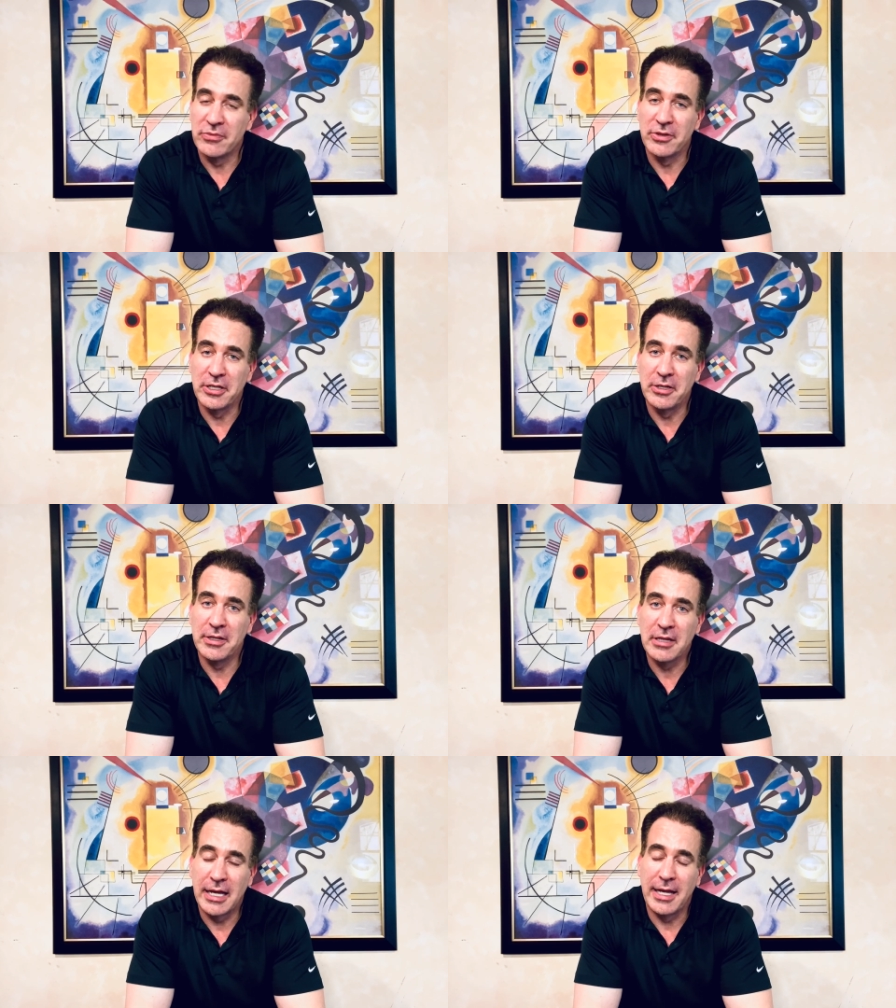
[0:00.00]
for the
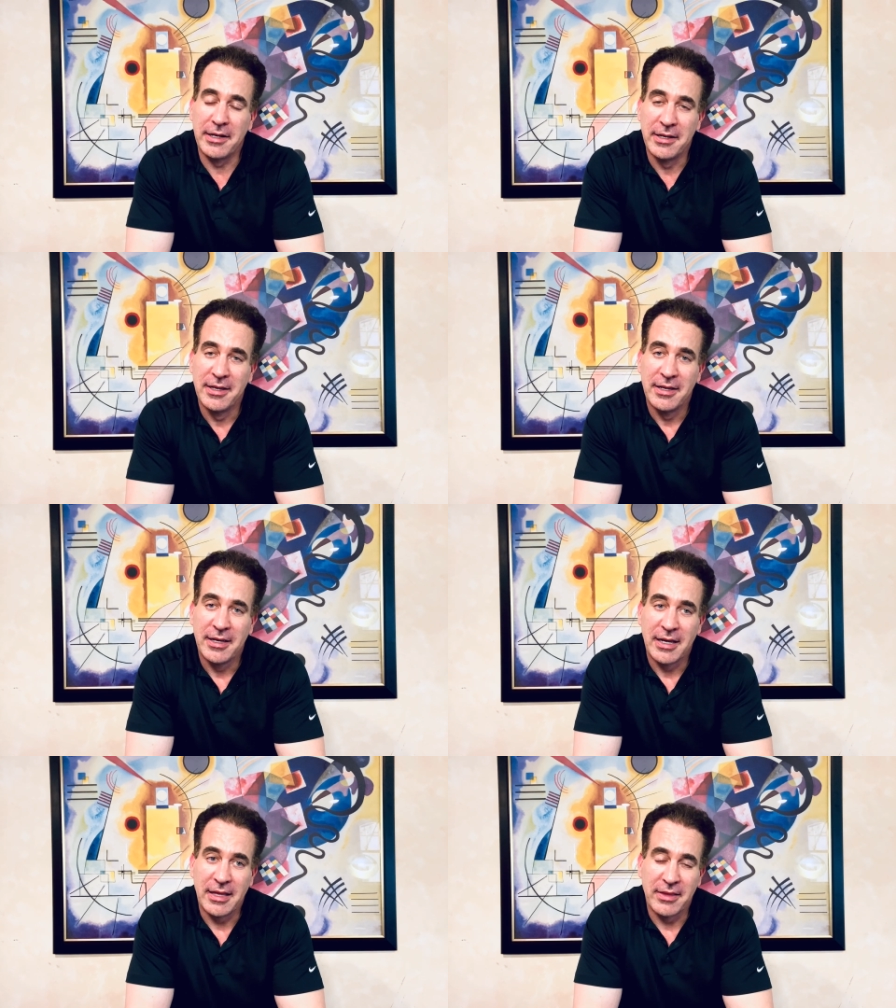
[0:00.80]
good land,
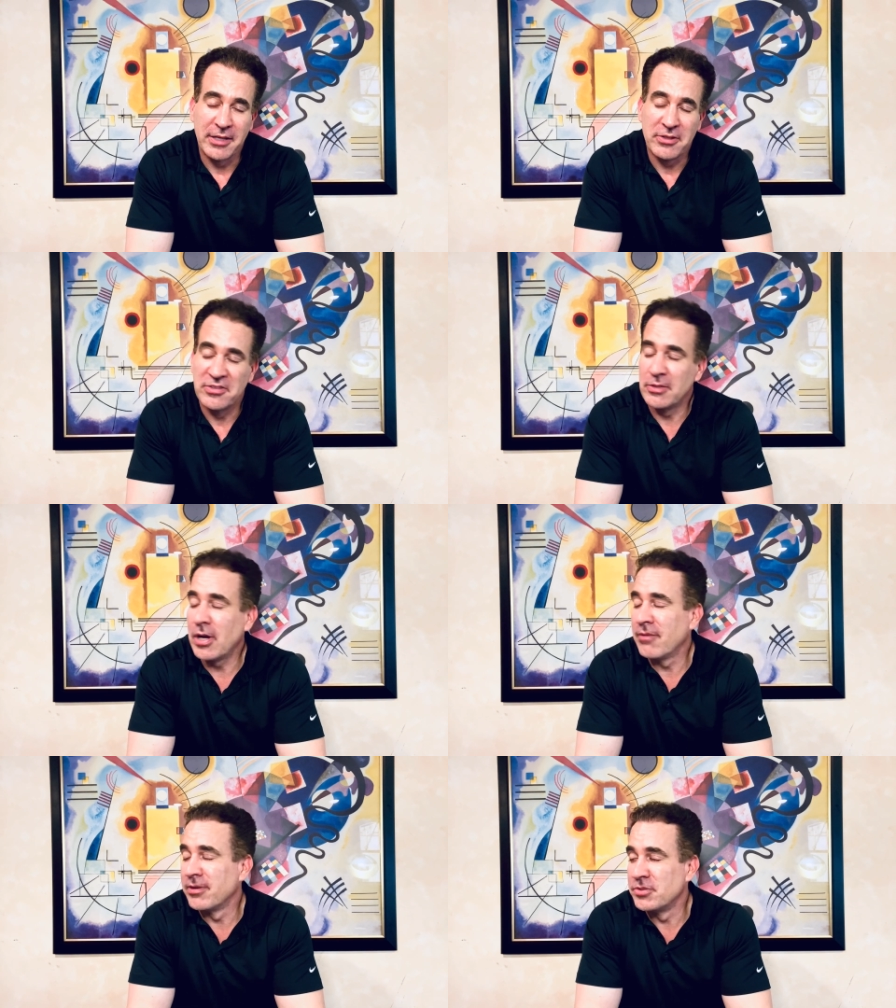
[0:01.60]
and then you just say,
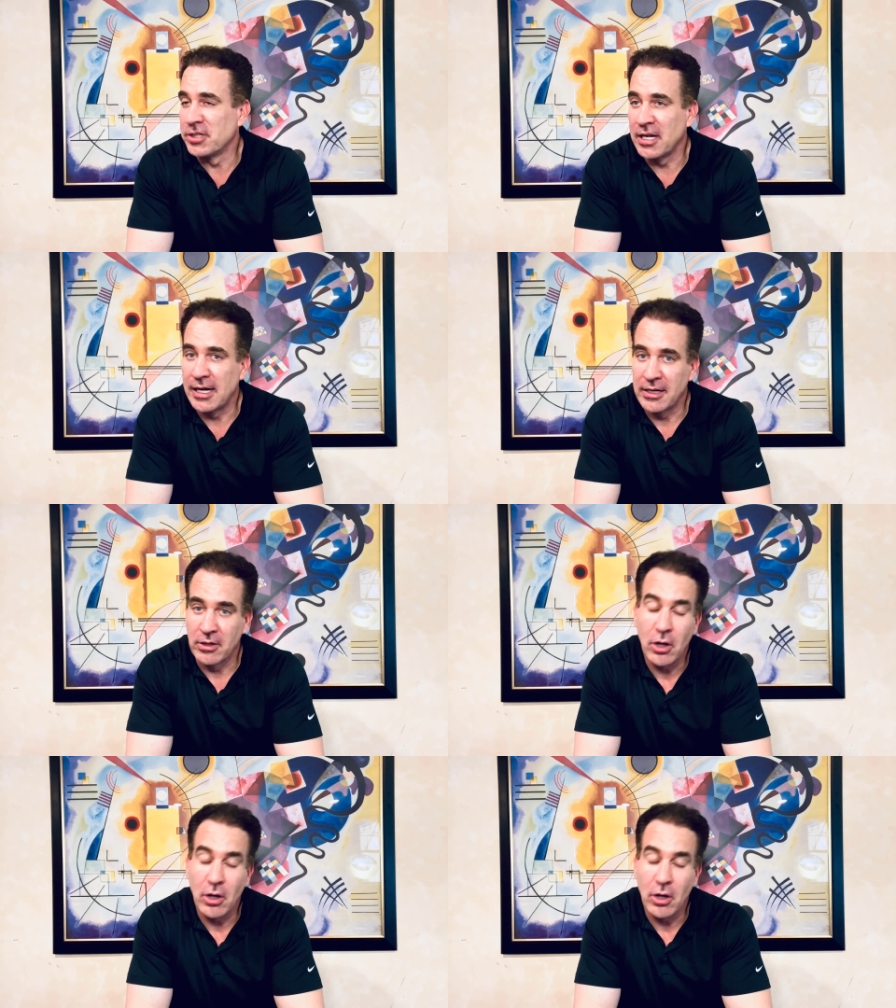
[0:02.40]
well, I'm from Chicago.